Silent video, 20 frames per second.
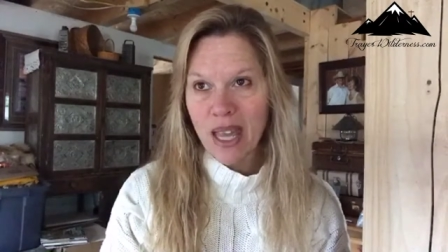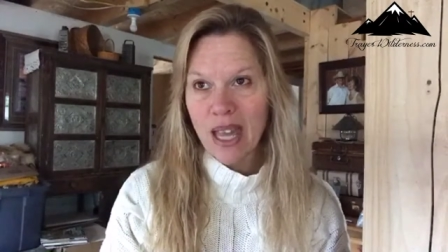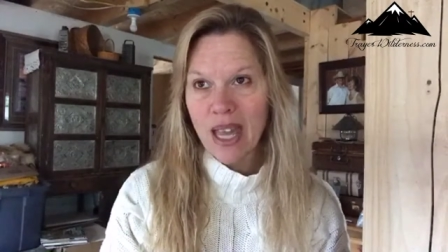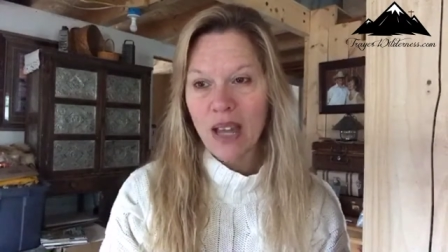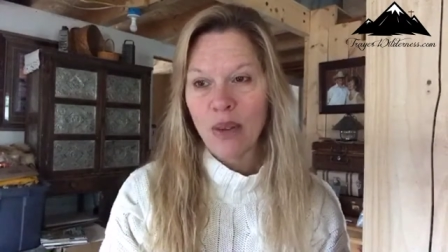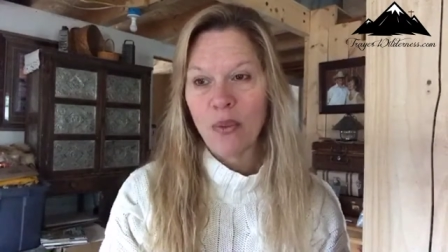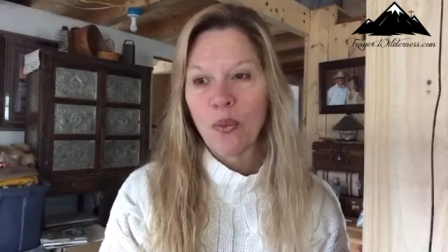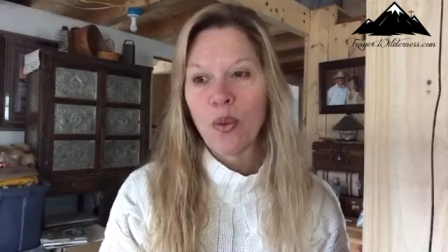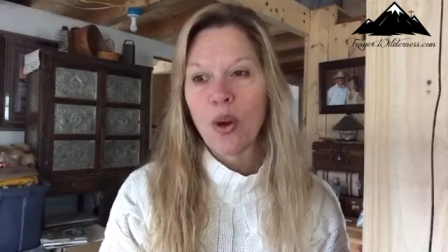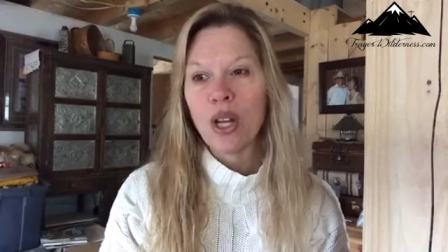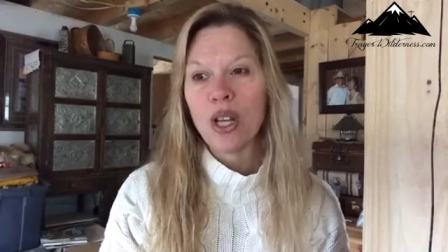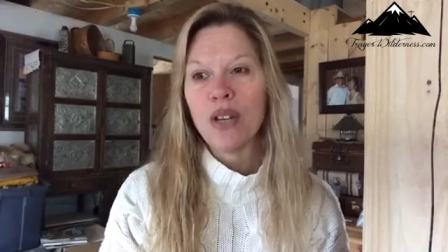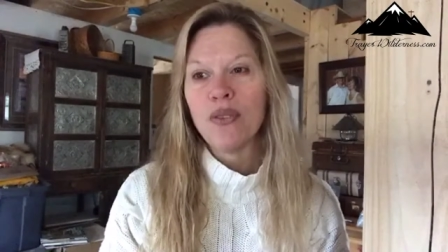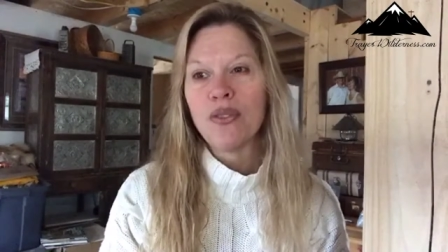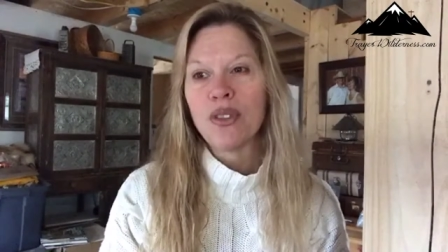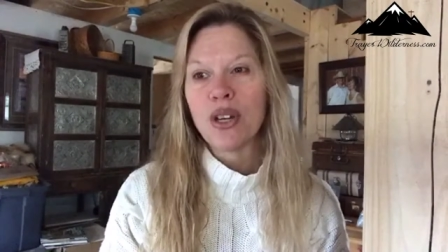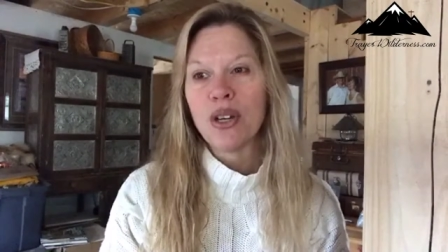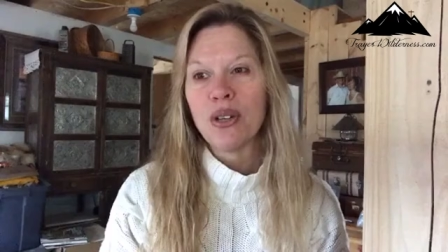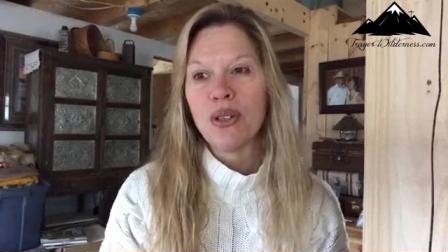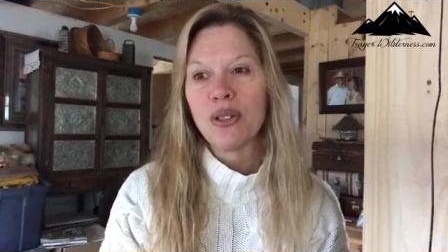And one
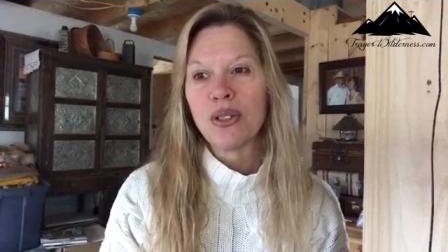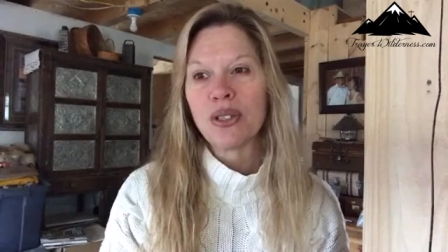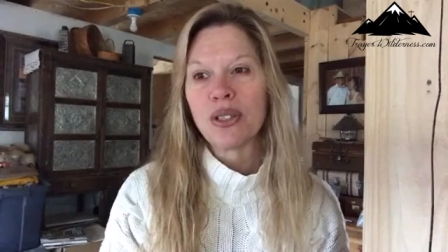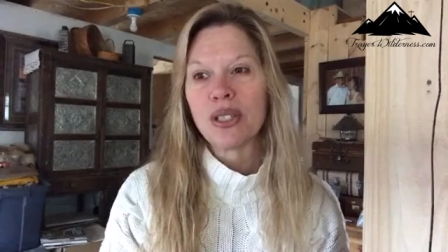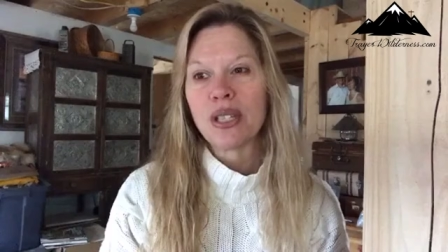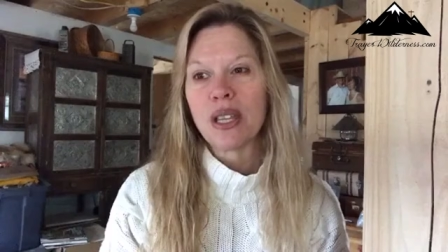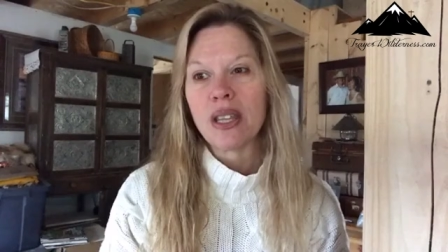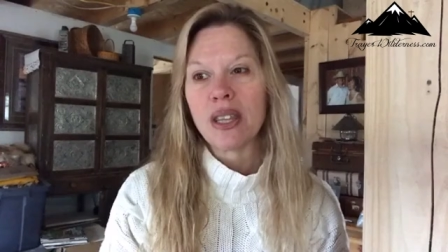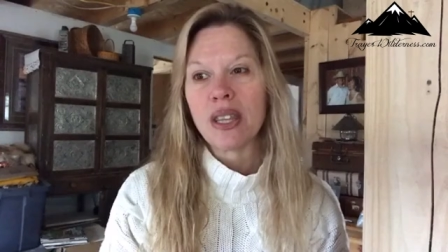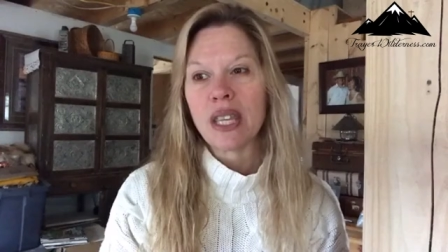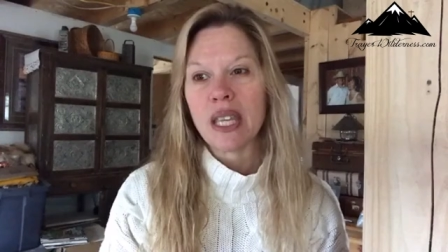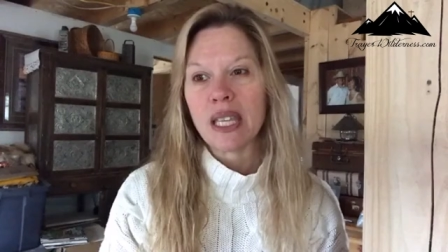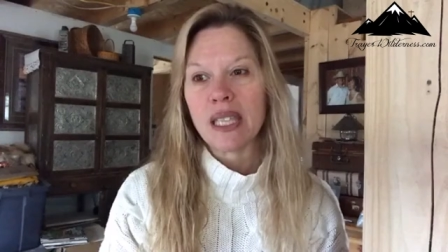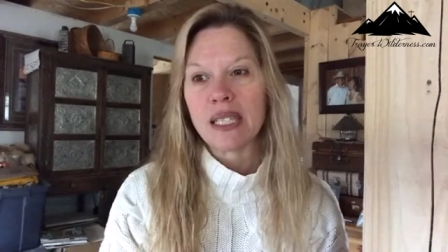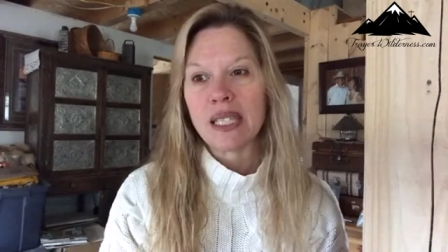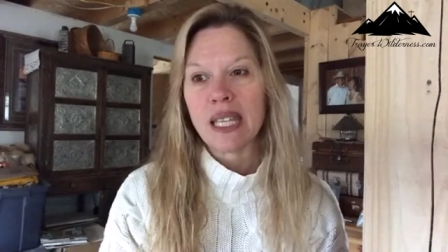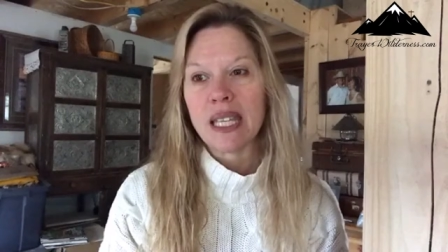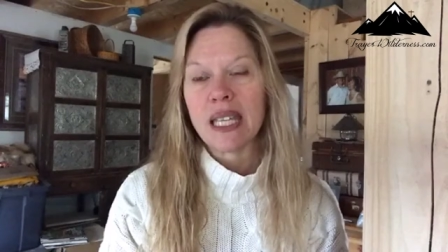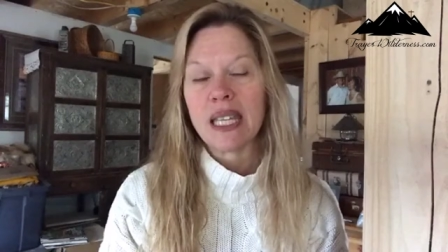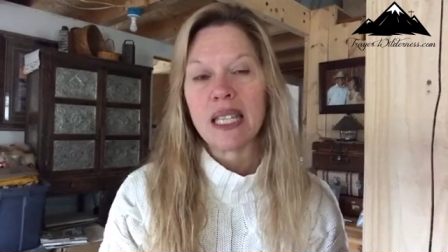of those
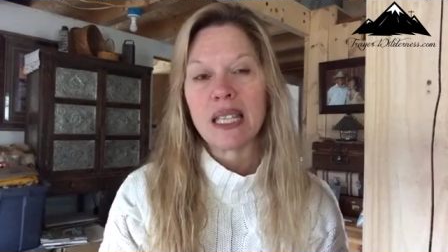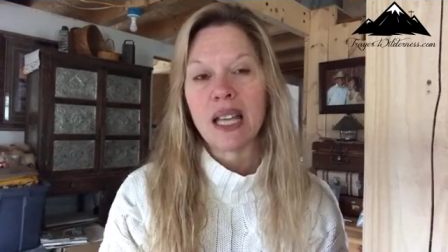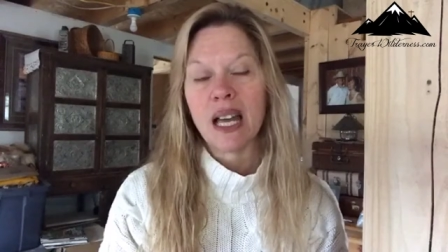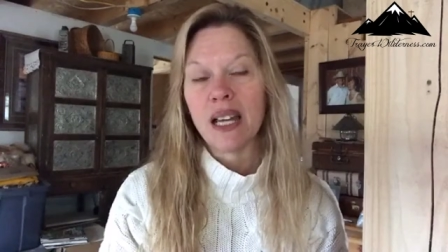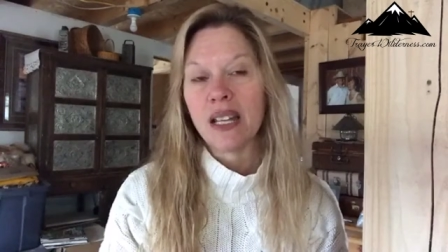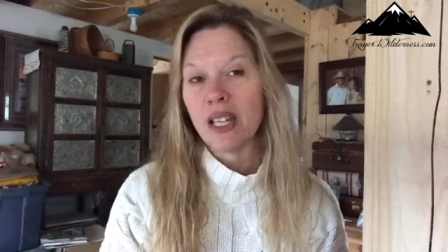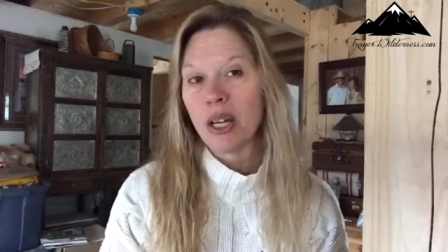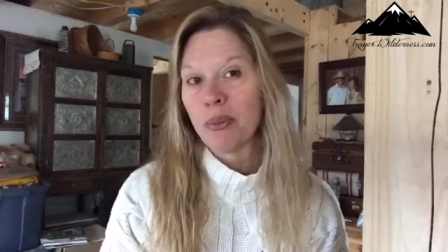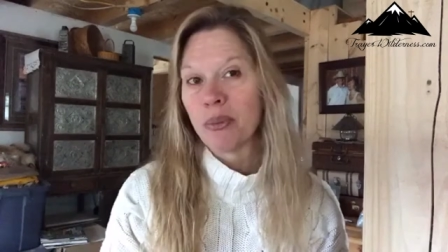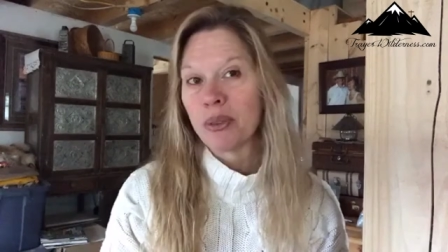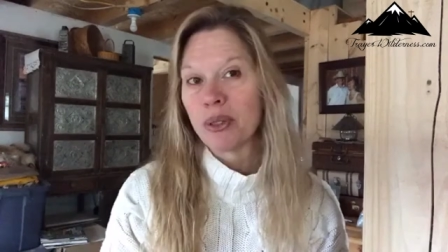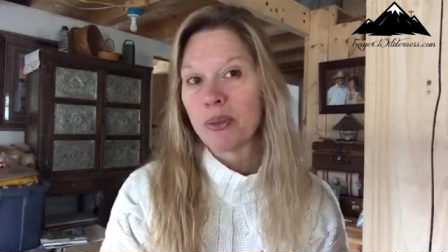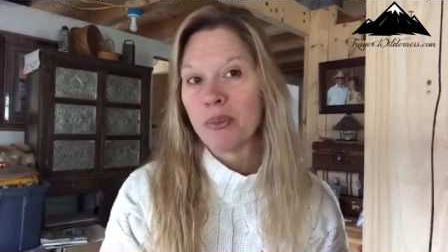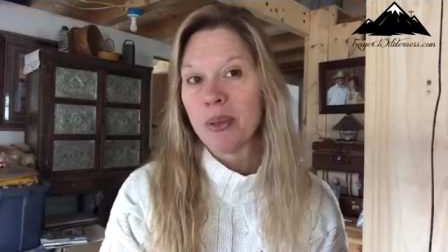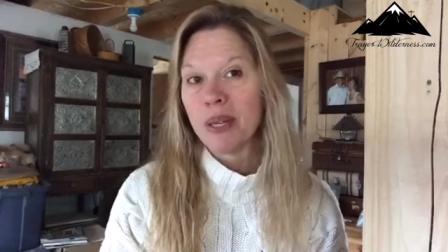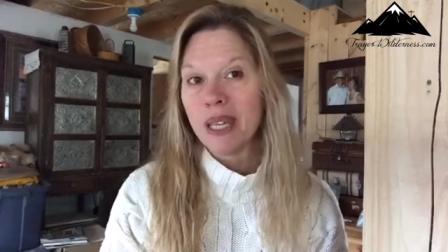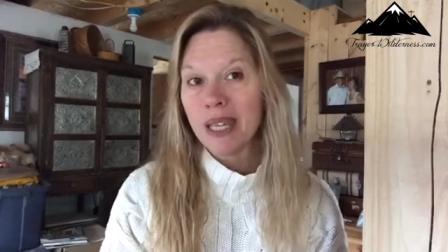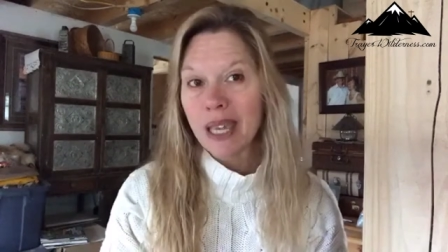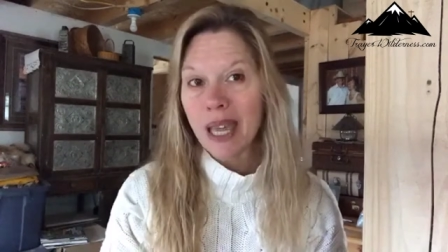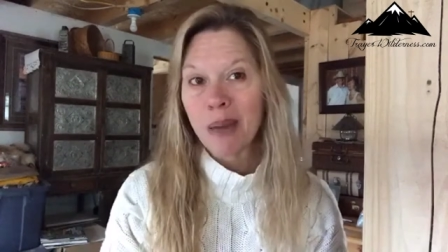things that he lined up was
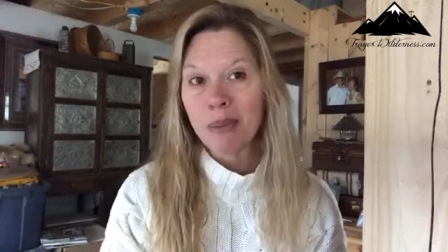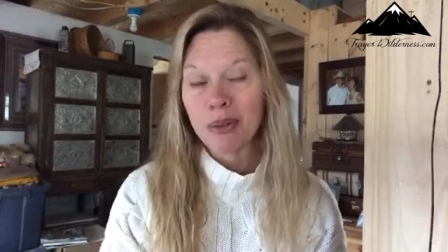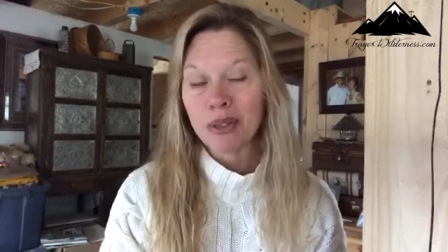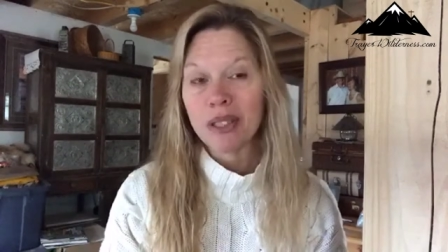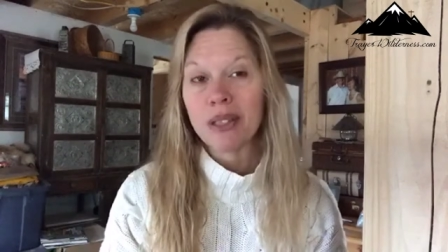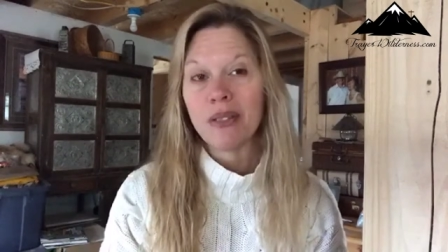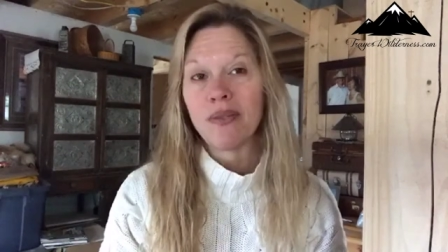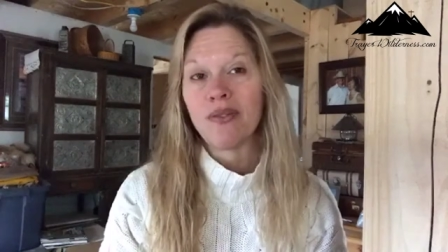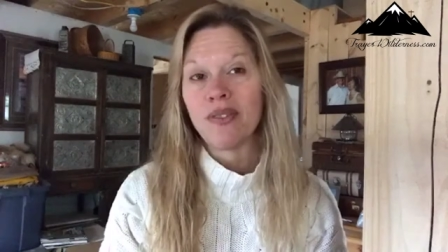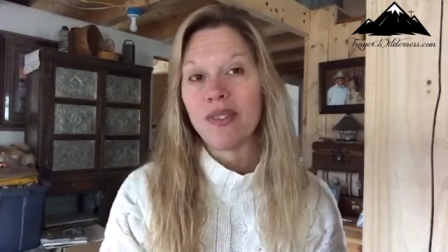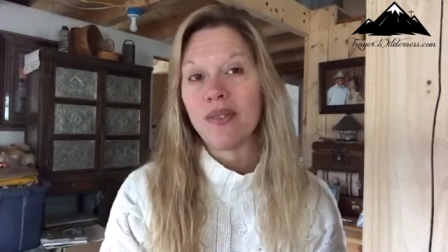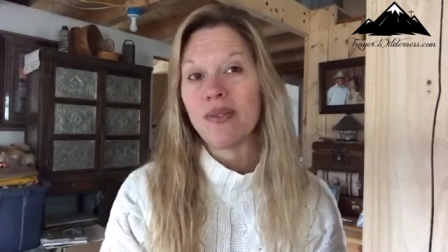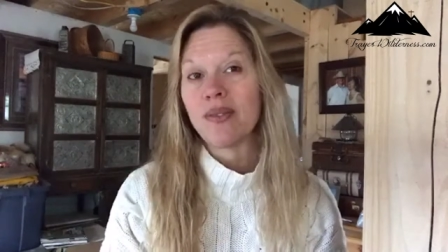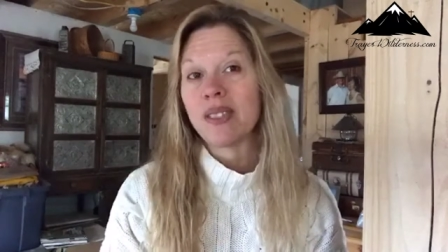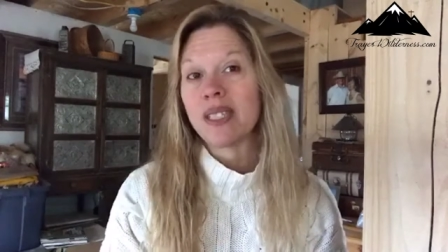being able to